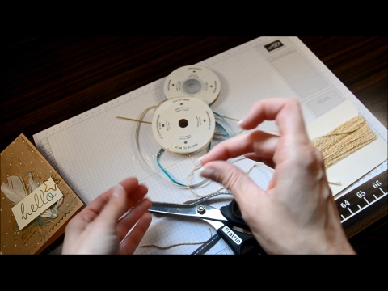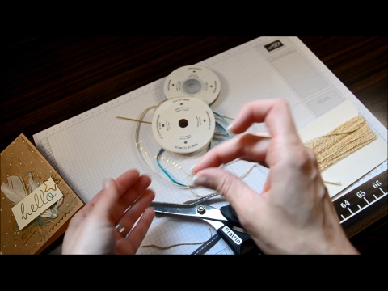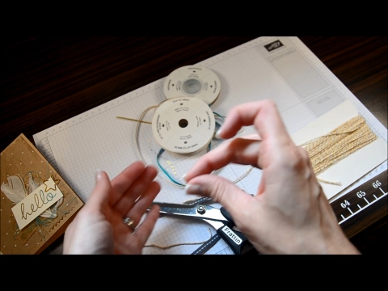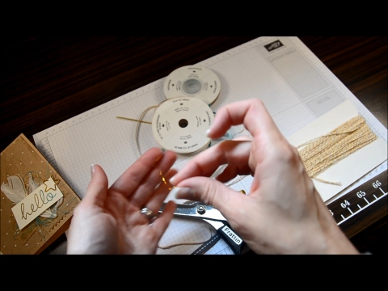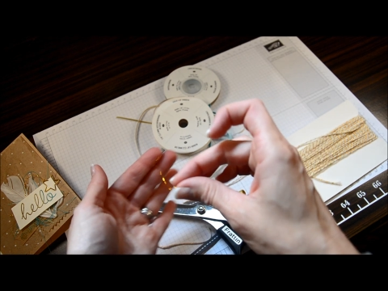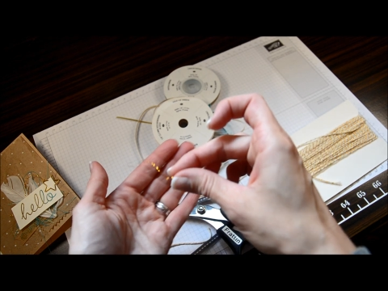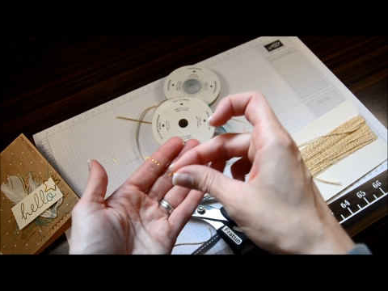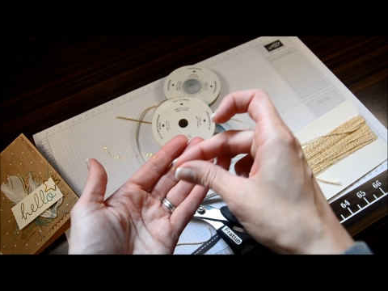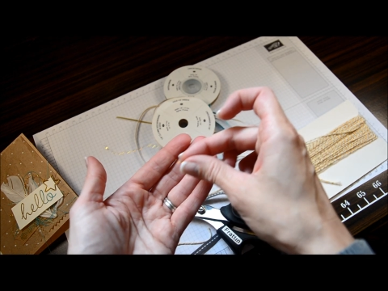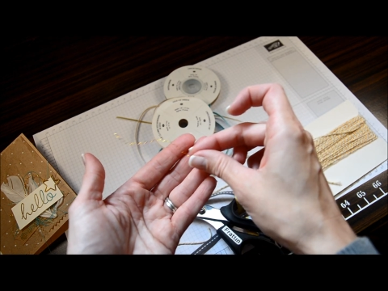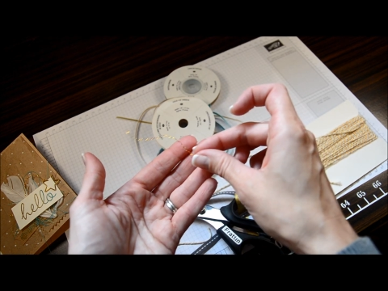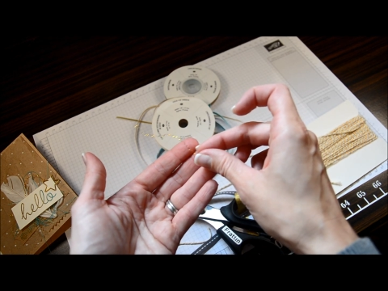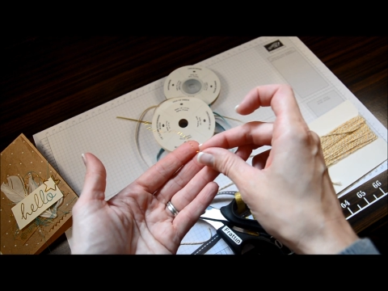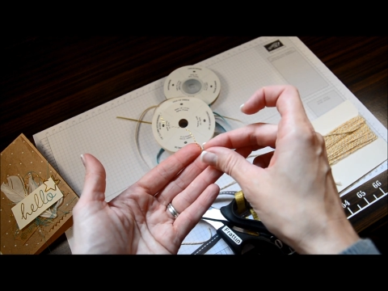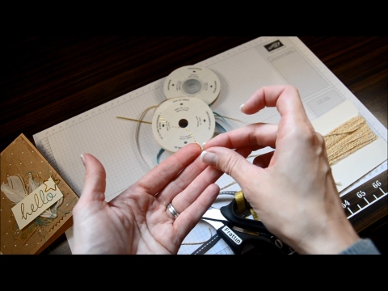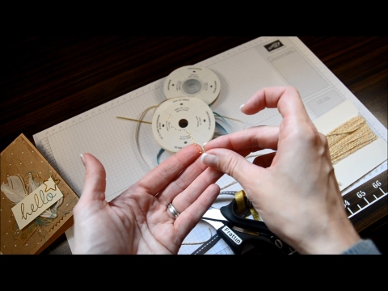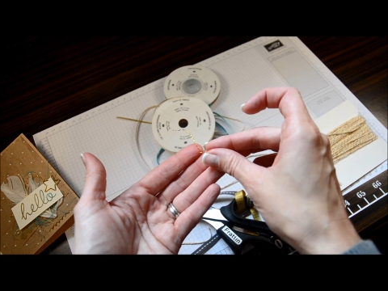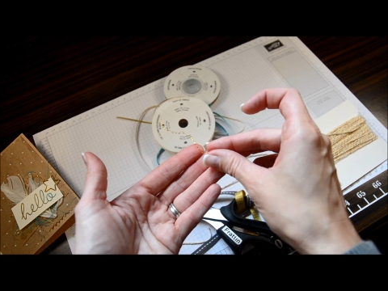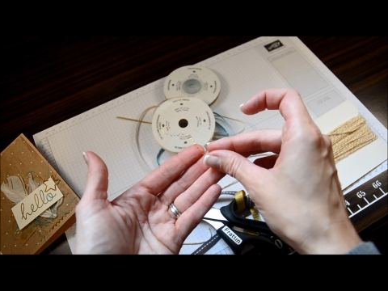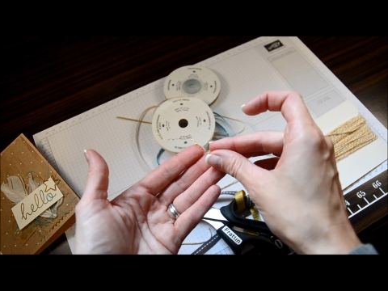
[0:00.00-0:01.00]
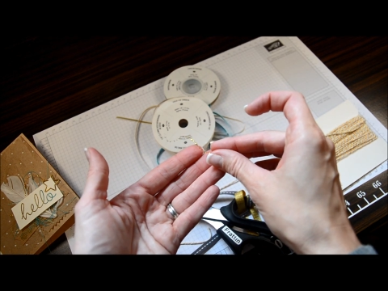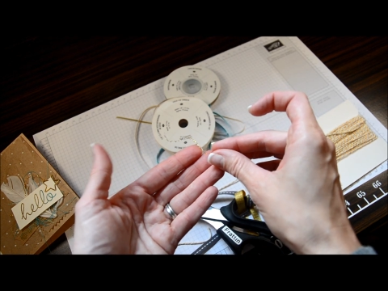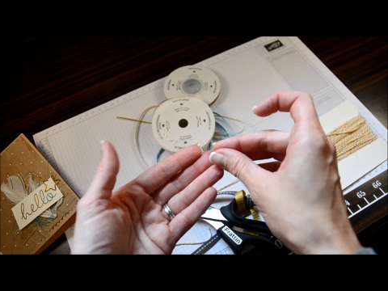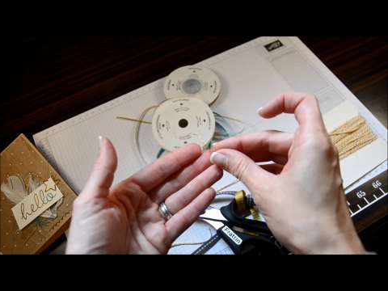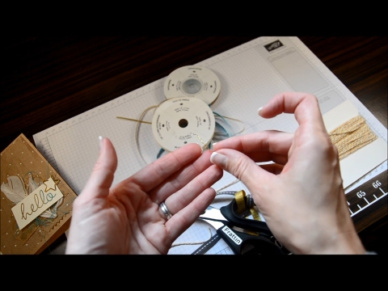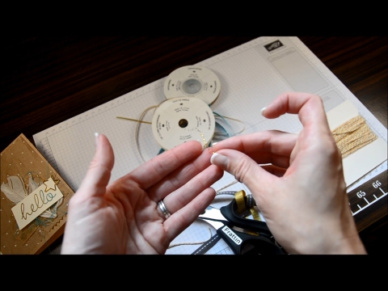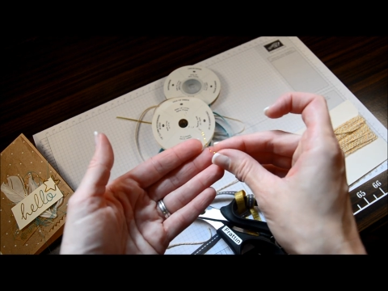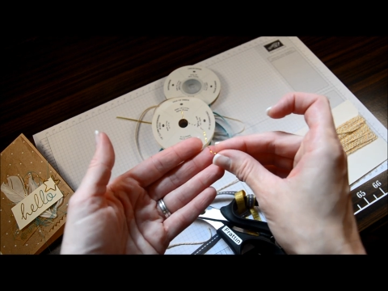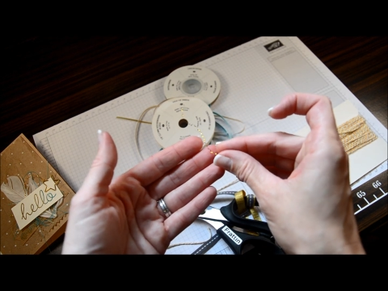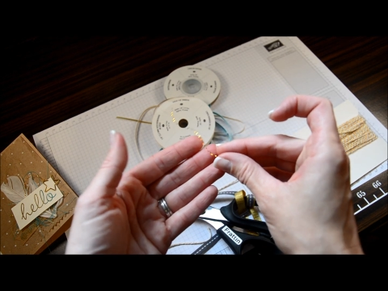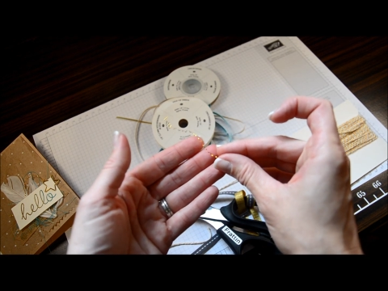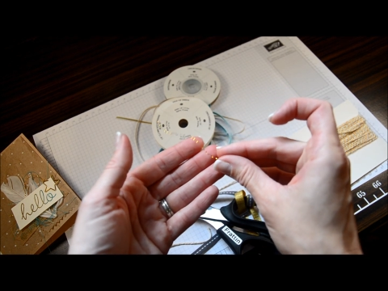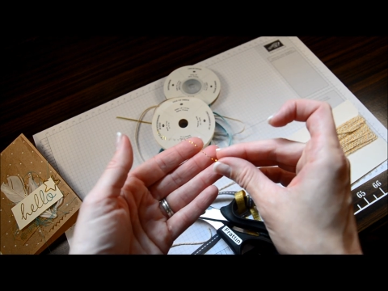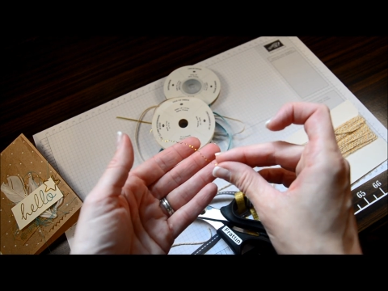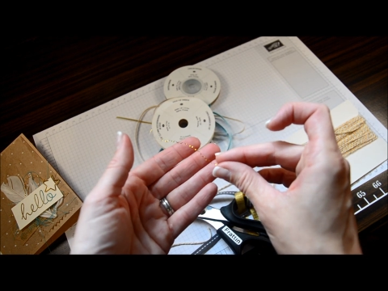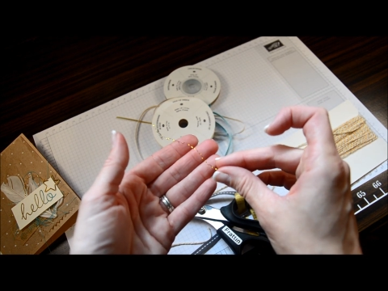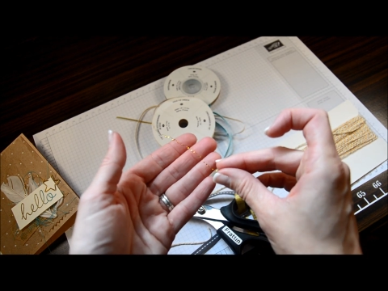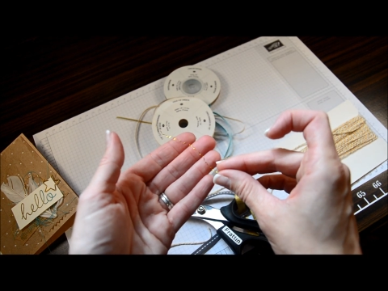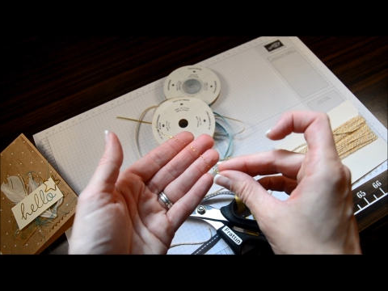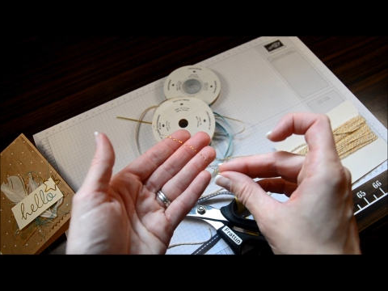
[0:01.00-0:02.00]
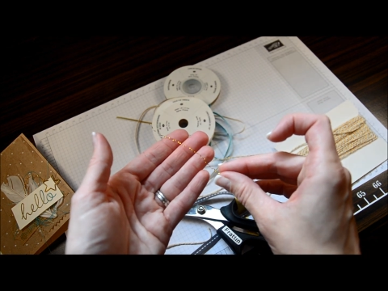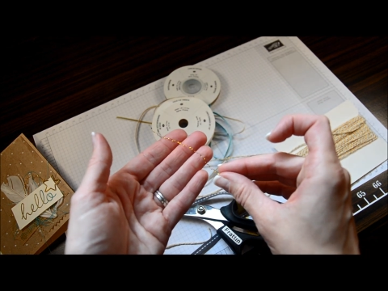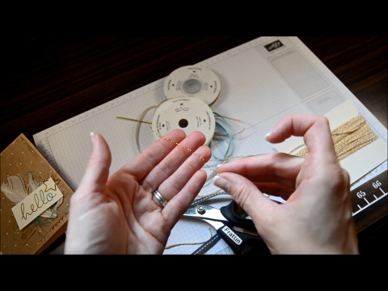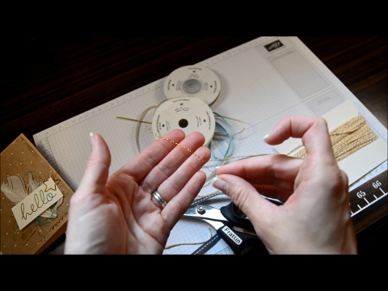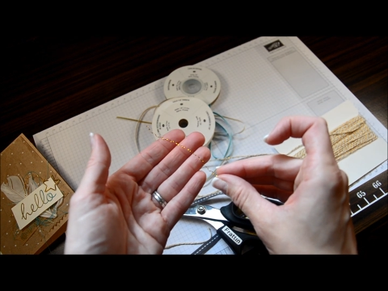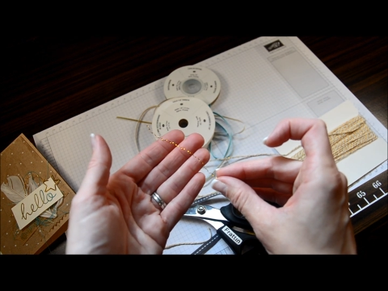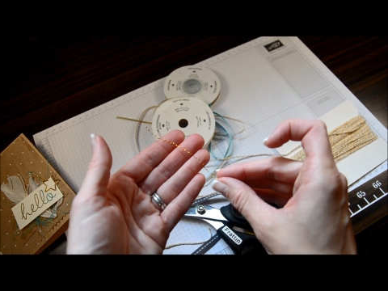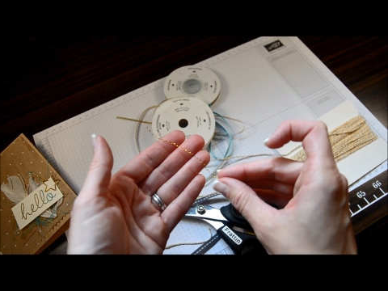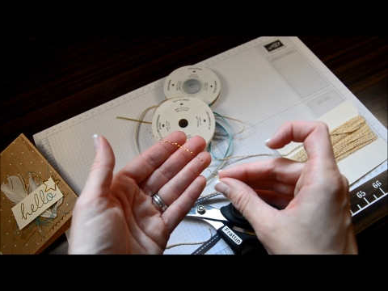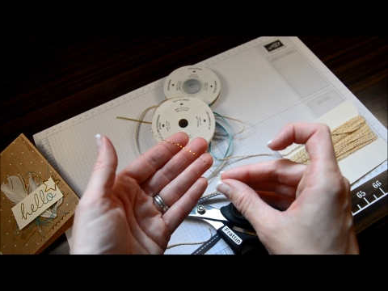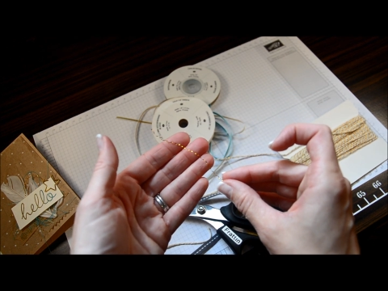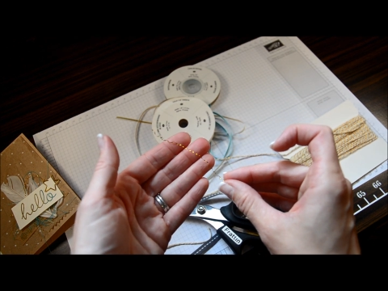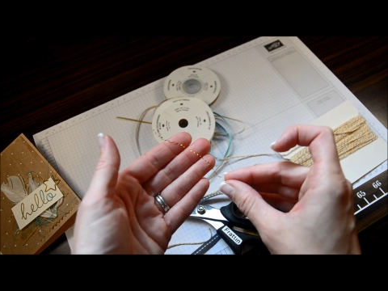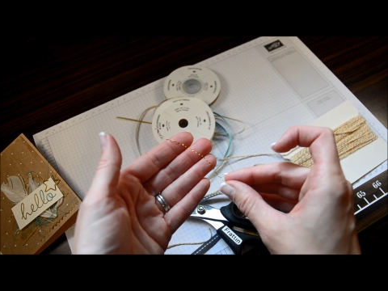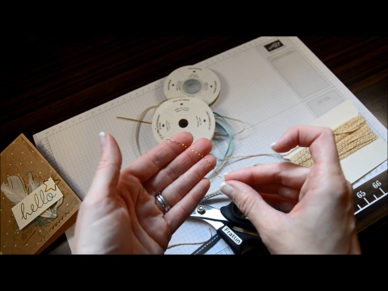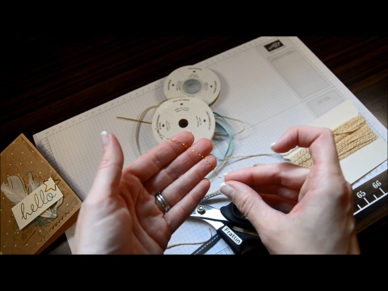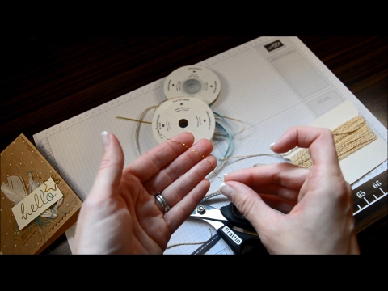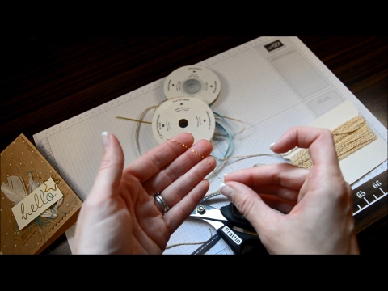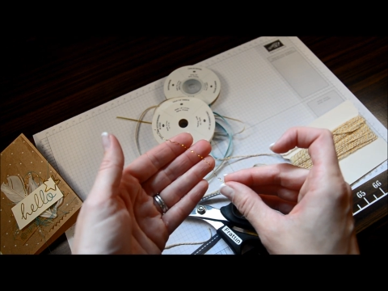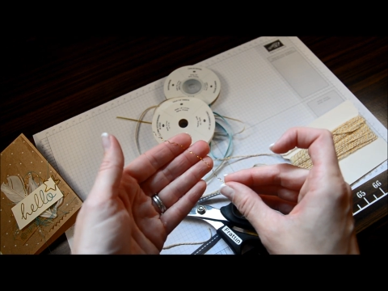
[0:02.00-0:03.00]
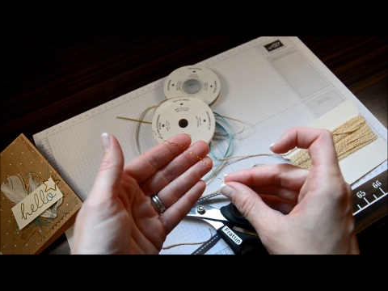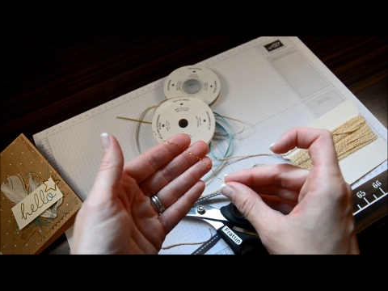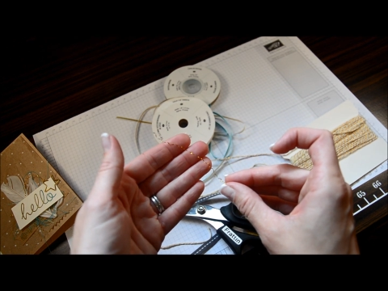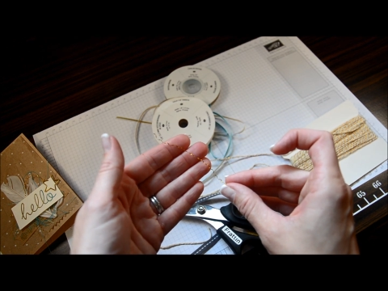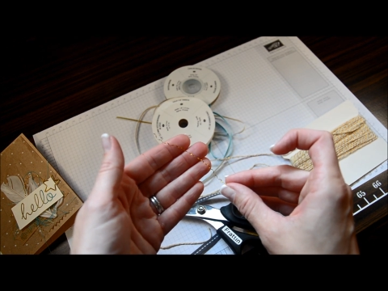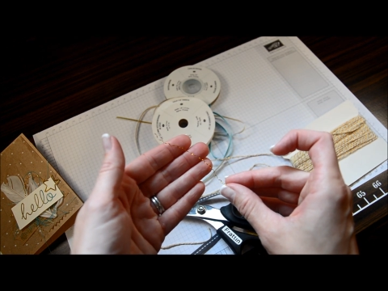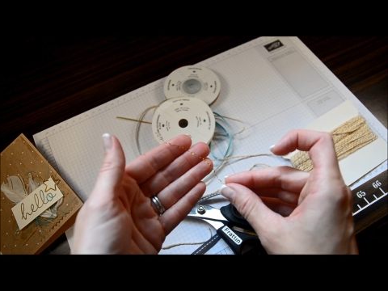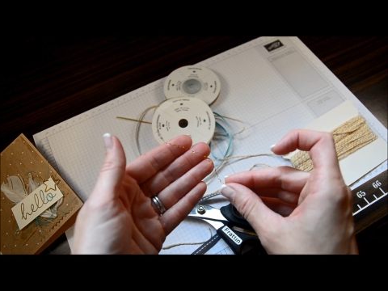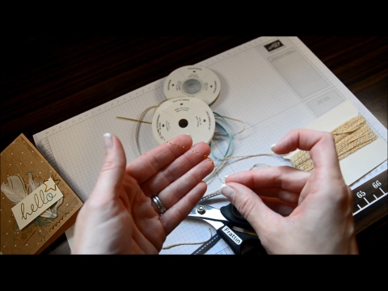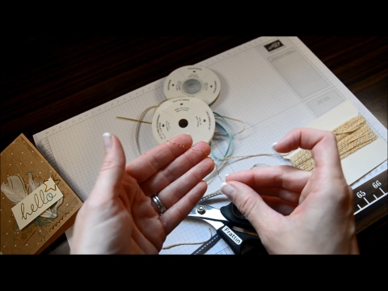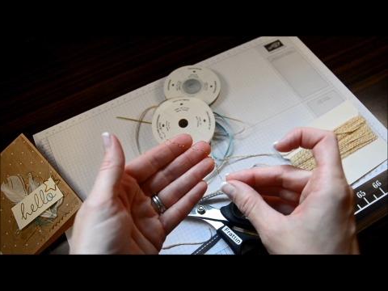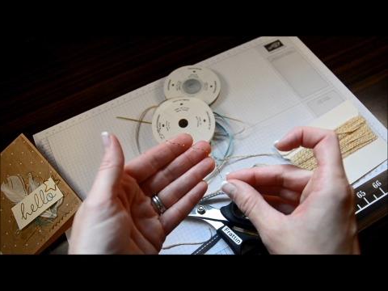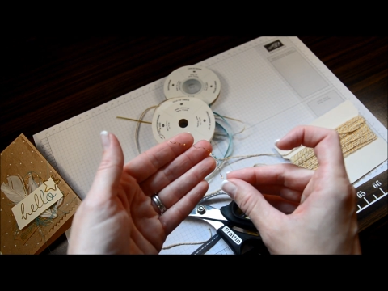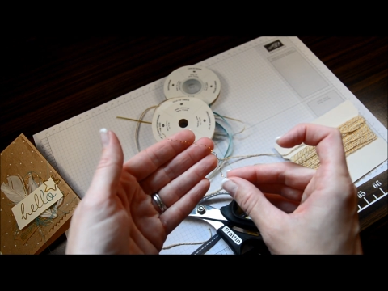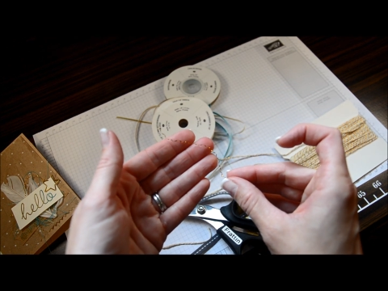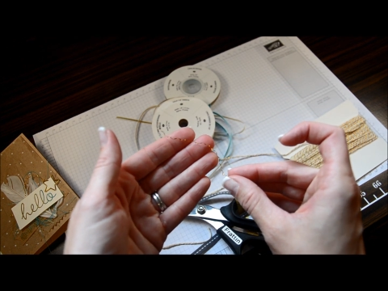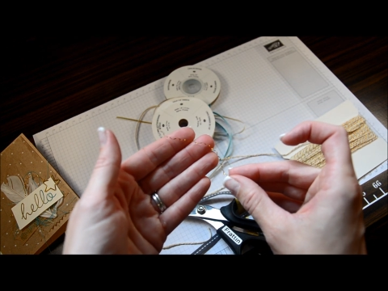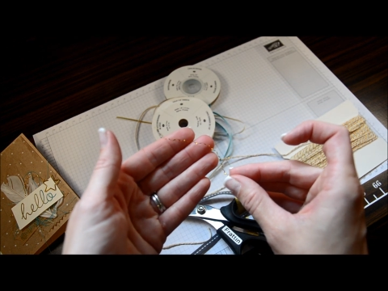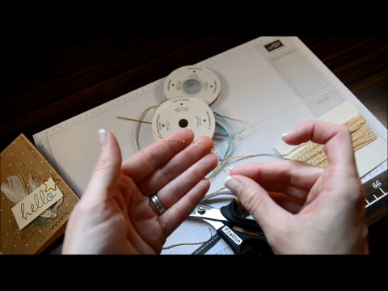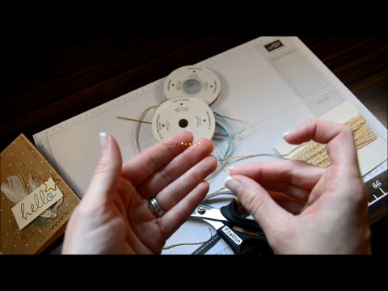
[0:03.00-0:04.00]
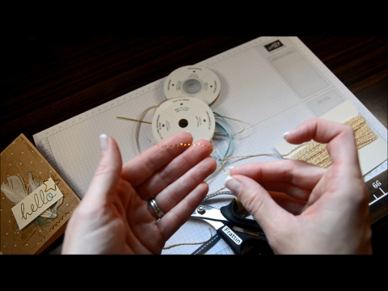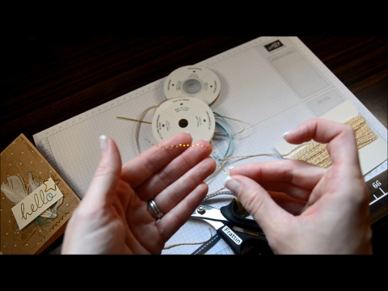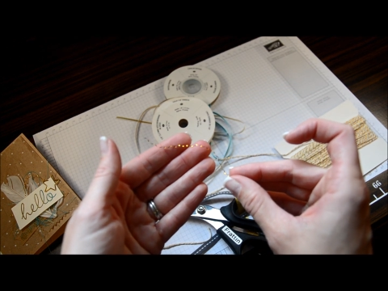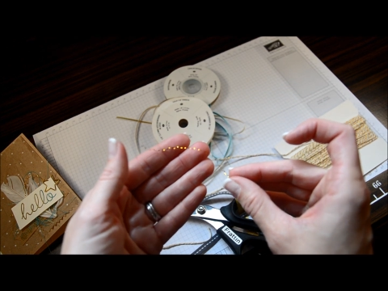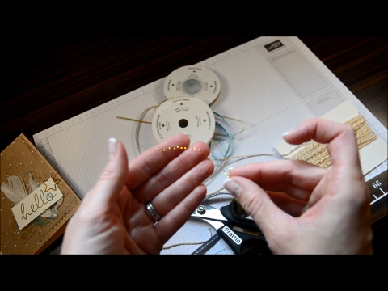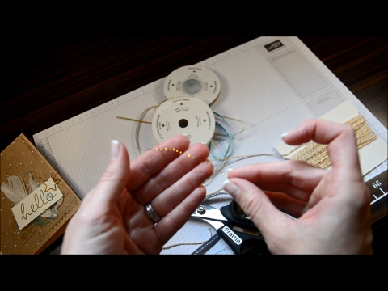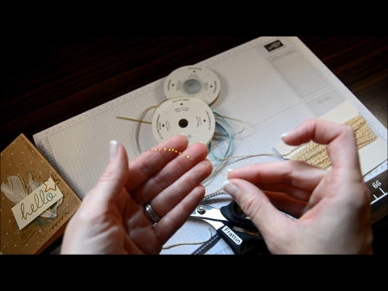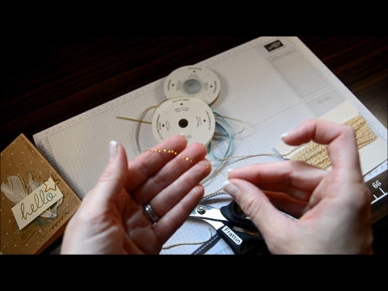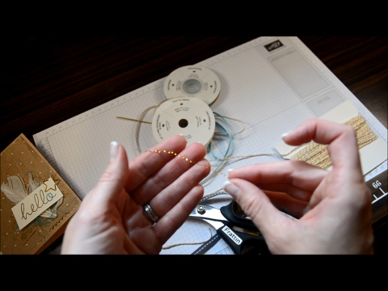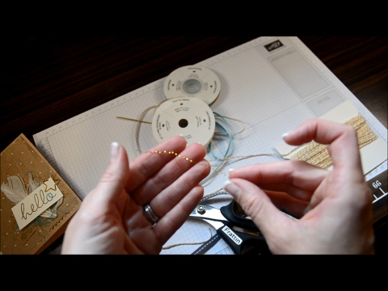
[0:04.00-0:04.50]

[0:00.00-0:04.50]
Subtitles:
(no speaker visible)